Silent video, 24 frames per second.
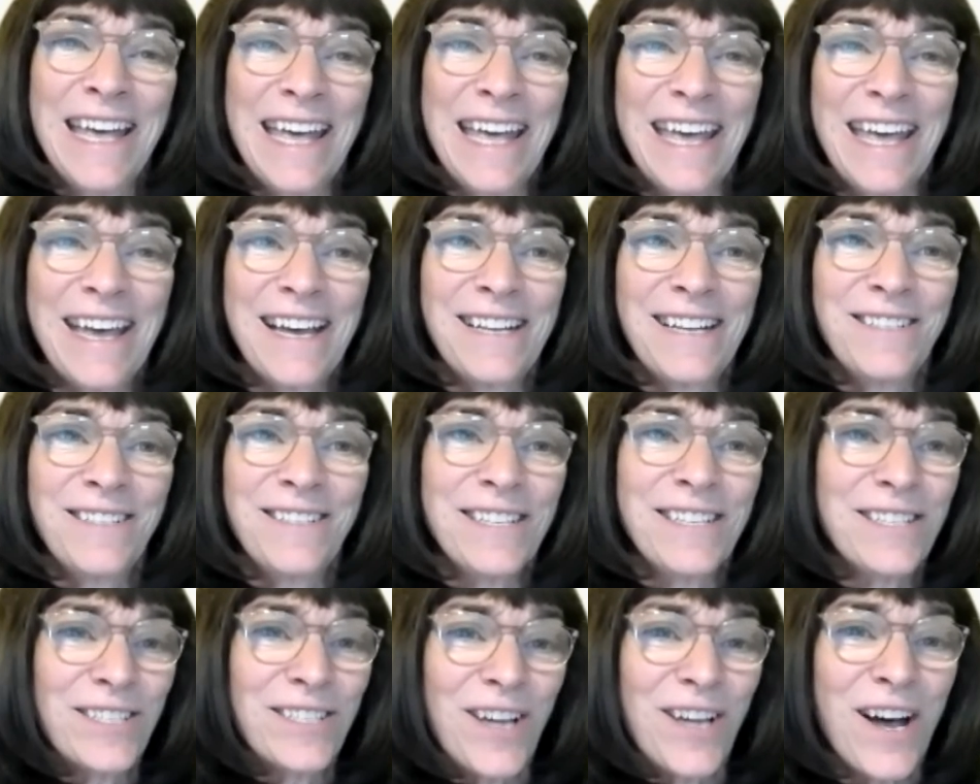And
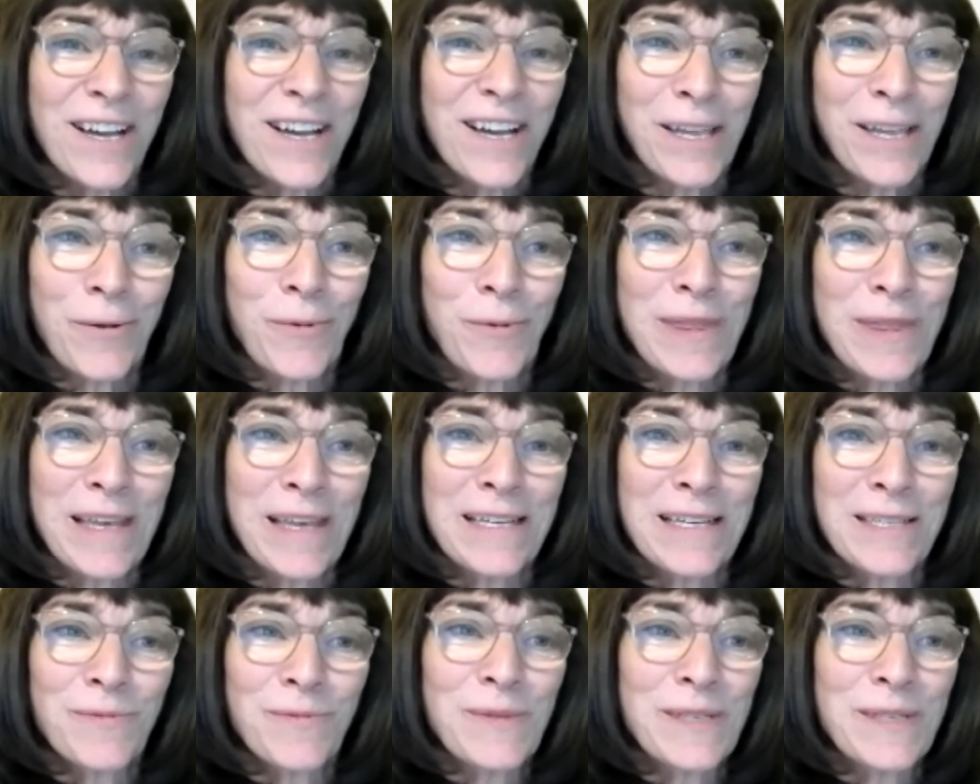just talking with
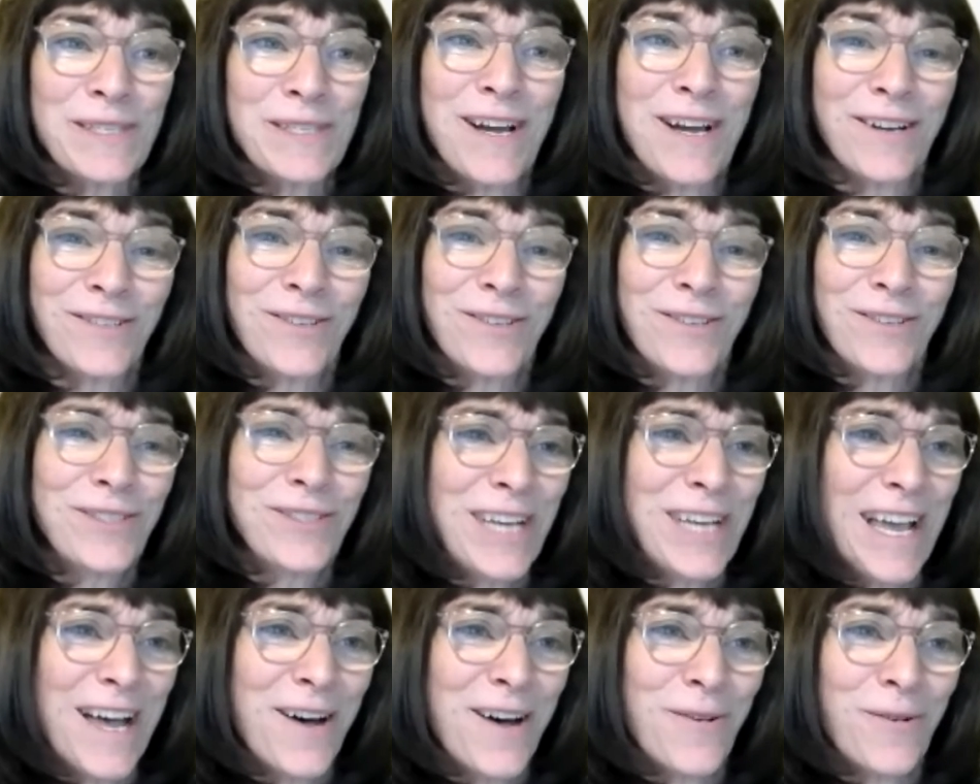us was Dr.
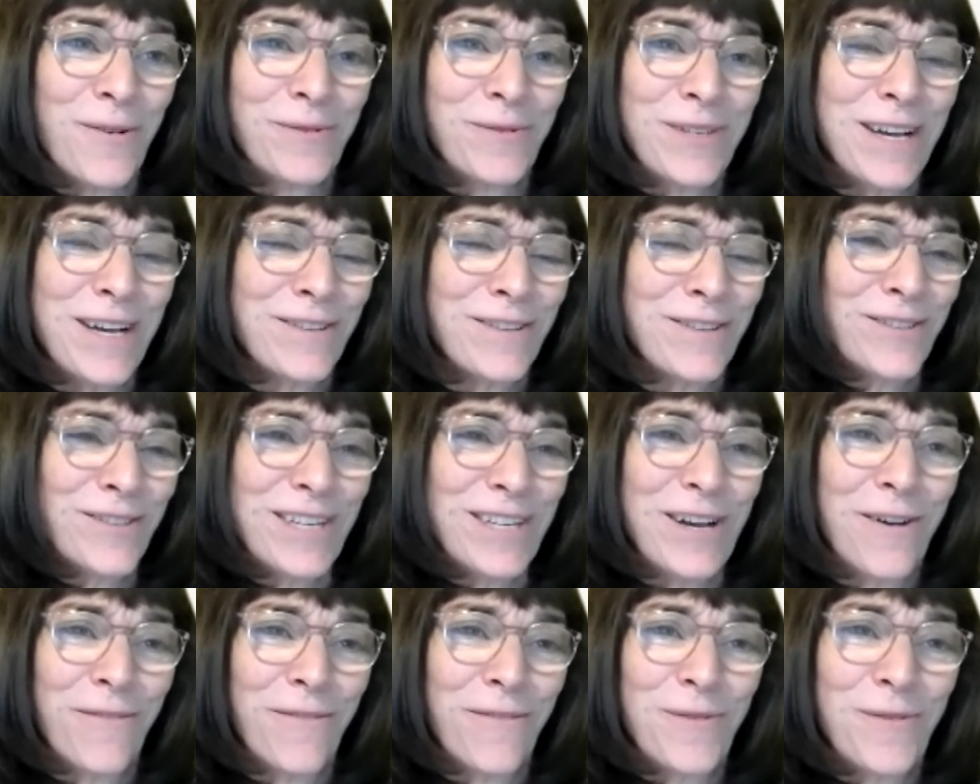Chow. Dr.
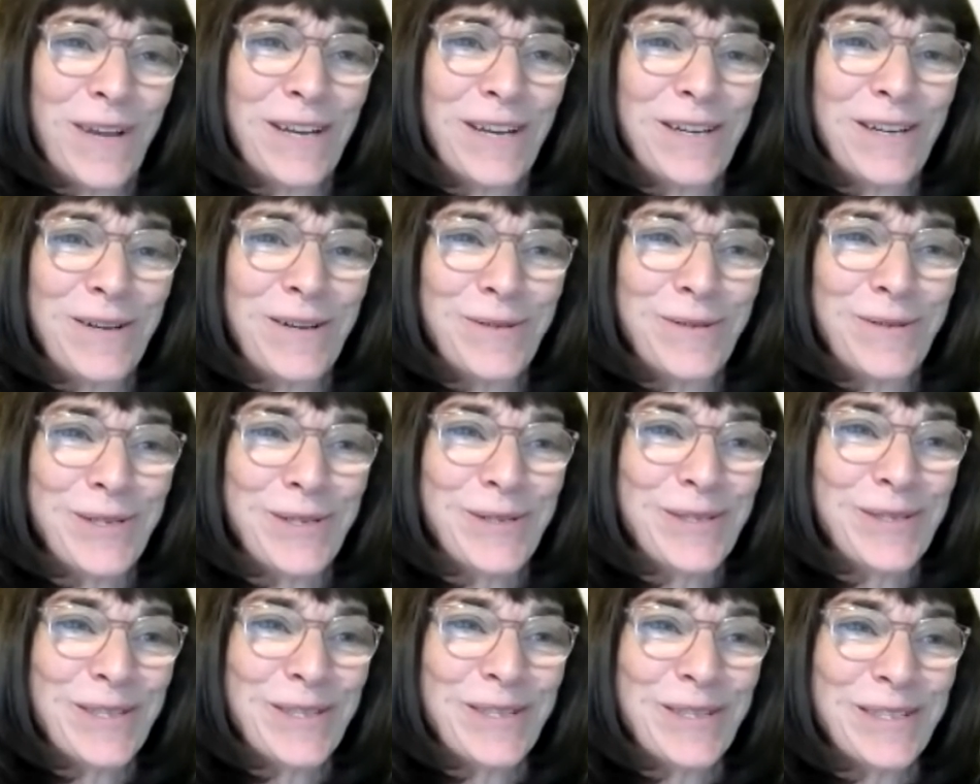Chow, if you want to
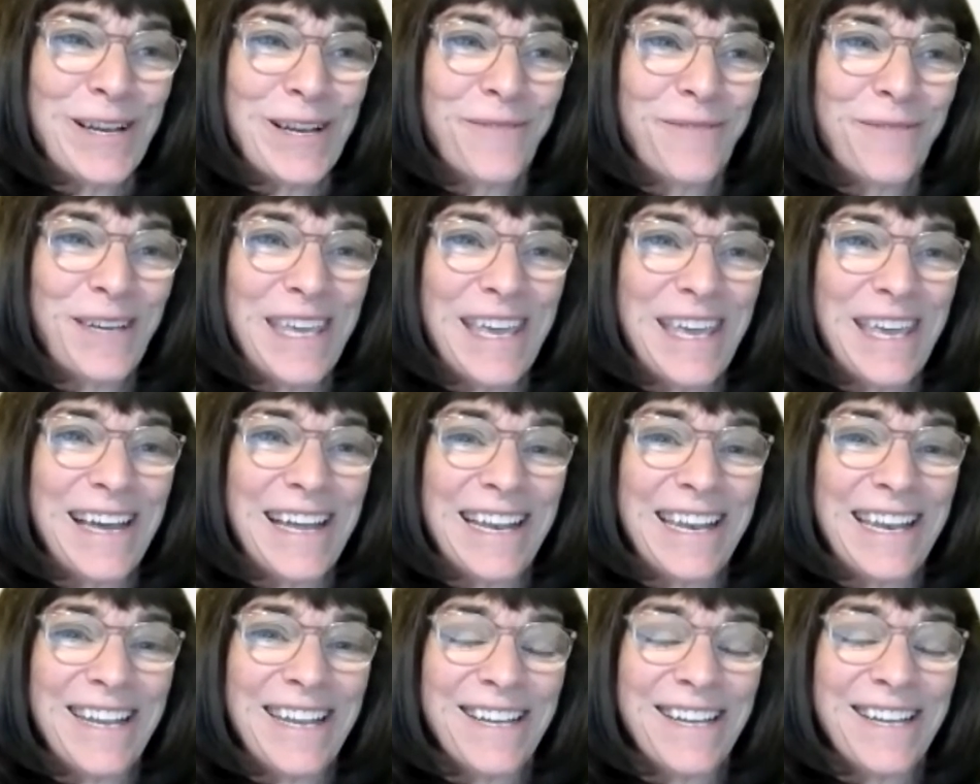introduce yourself
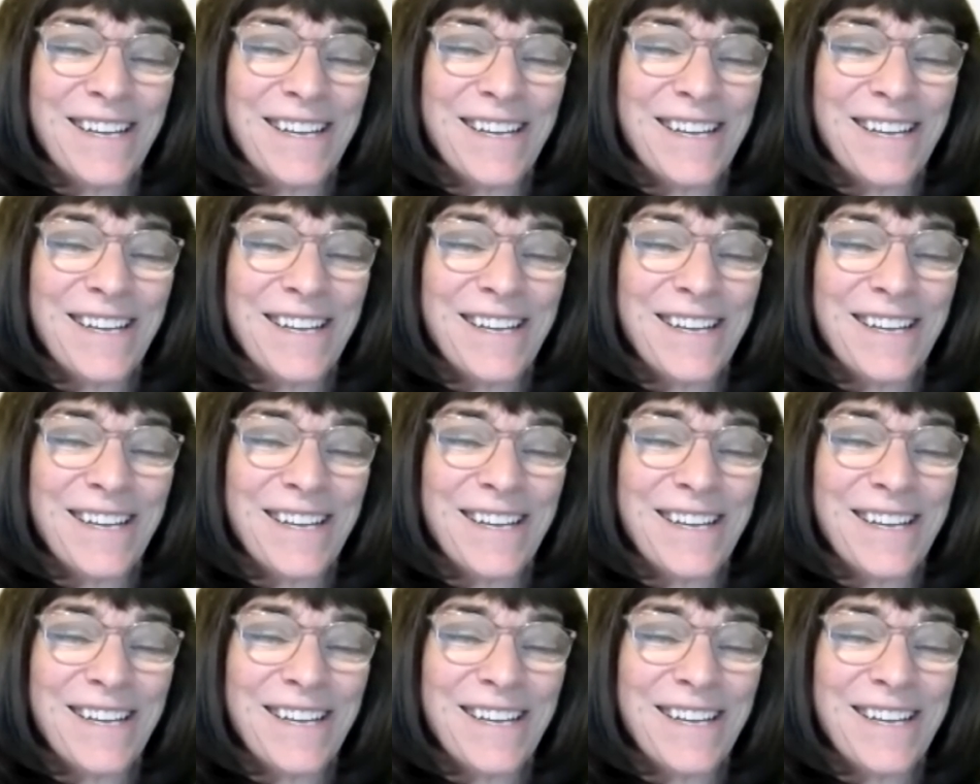again.